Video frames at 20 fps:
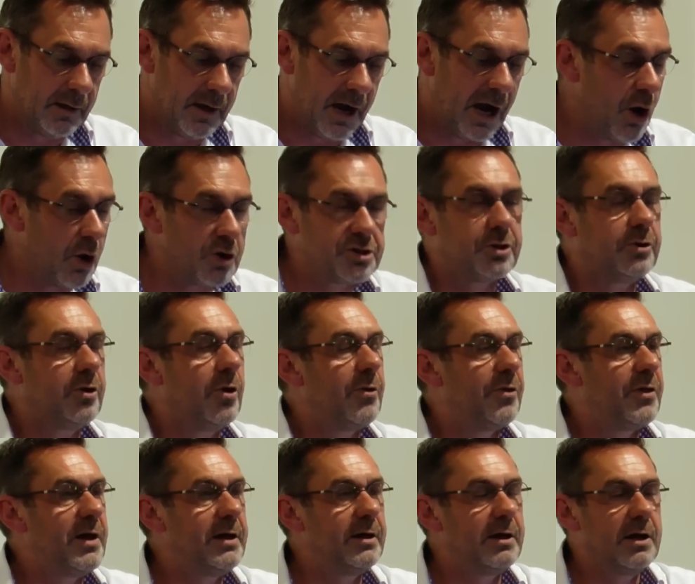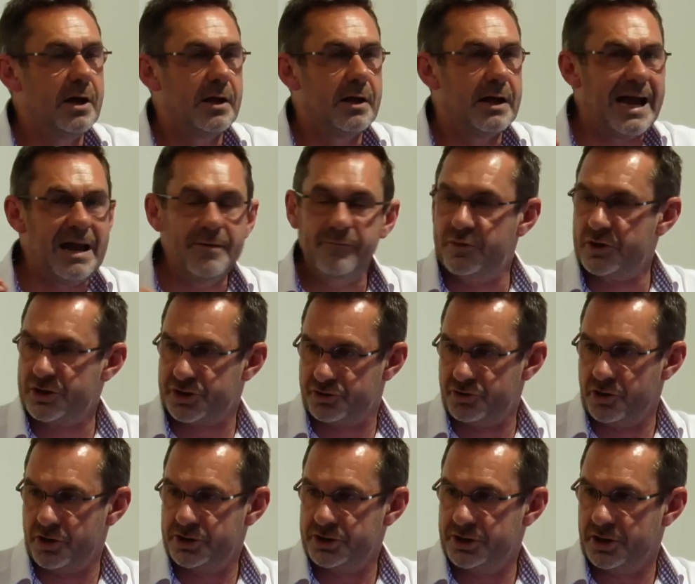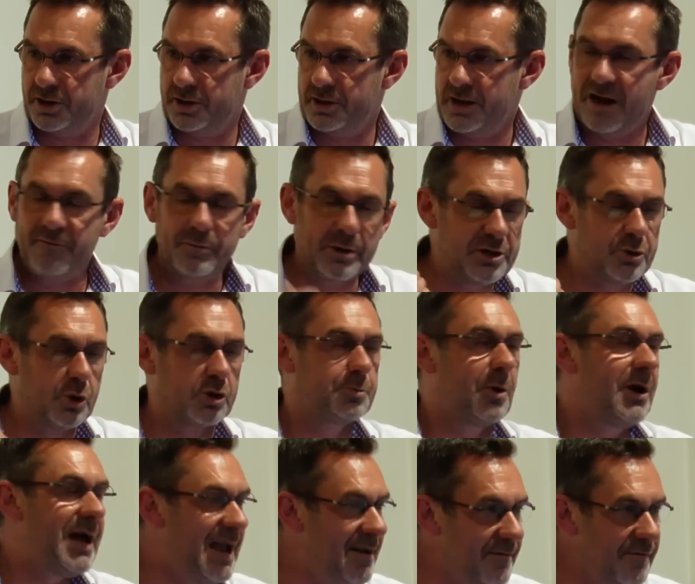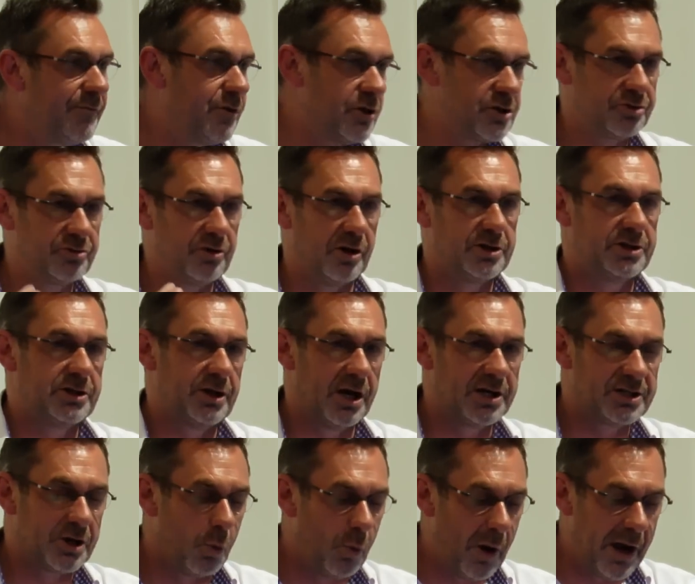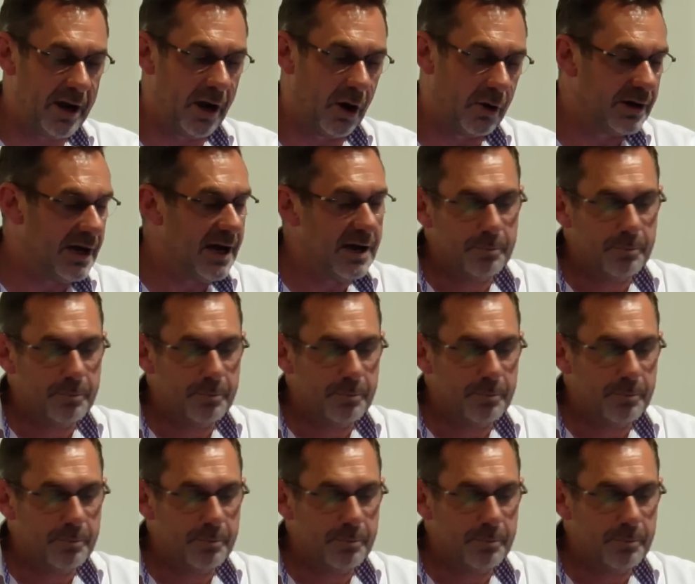I also don't think infrastructure. Everybody talks about infrastructure as a way out.